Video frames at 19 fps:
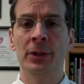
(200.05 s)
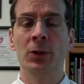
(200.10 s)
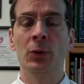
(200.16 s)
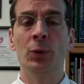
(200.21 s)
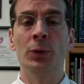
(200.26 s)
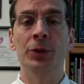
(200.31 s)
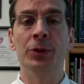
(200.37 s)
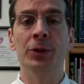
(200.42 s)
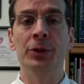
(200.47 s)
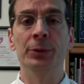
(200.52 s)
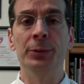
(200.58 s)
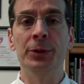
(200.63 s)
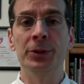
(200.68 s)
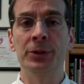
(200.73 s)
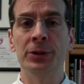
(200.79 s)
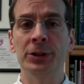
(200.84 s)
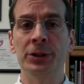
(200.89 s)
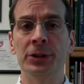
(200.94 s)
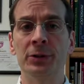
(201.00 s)
When your
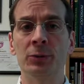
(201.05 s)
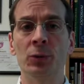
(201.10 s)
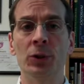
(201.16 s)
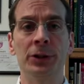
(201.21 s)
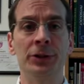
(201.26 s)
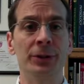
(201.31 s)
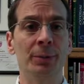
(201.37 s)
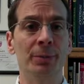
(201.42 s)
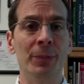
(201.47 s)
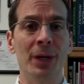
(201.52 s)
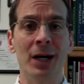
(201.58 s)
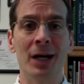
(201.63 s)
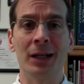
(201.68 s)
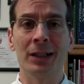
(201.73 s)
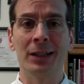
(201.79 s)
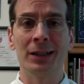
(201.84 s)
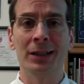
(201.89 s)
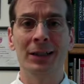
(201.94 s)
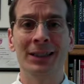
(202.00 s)
immune system runs
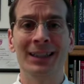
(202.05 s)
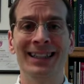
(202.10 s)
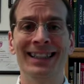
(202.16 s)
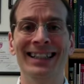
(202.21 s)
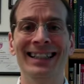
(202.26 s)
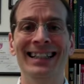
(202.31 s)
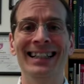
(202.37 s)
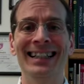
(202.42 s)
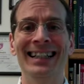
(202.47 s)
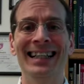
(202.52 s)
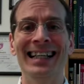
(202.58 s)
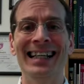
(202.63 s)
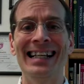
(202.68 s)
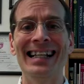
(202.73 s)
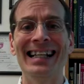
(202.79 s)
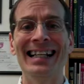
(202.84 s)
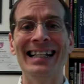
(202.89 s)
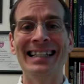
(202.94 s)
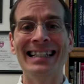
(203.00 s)
amok and
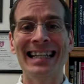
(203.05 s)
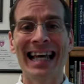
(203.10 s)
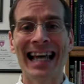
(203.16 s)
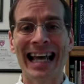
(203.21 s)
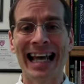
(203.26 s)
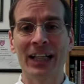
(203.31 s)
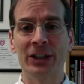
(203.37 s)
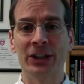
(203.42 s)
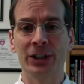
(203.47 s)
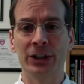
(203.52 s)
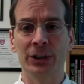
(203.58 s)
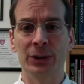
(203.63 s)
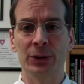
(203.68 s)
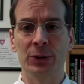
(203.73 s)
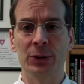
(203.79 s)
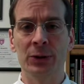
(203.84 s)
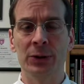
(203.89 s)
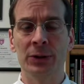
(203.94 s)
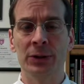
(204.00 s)
it attacks you,
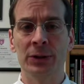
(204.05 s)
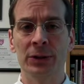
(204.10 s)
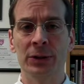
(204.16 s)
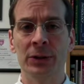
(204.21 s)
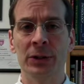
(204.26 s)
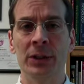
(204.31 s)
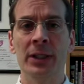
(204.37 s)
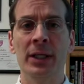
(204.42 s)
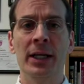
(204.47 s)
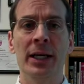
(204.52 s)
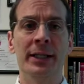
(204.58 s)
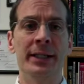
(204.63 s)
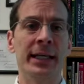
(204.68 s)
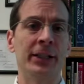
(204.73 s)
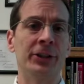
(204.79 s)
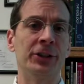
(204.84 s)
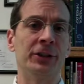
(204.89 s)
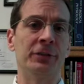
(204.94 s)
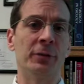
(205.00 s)

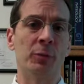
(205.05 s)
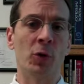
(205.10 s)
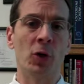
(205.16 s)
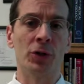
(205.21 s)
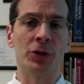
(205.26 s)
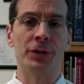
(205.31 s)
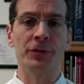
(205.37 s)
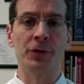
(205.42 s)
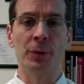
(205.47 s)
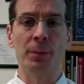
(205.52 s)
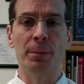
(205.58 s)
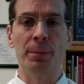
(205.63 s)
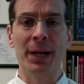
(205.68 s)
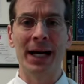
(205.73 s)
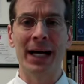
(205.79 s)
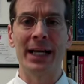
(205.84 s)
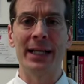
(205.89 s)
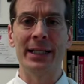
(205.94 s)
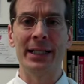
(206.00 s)
attacks different parts of your
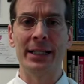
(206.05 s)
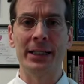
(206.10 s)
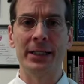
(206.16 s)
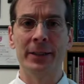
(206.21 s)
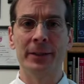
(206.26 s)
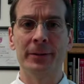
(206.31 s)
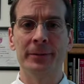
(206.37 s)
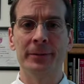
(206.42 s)
body,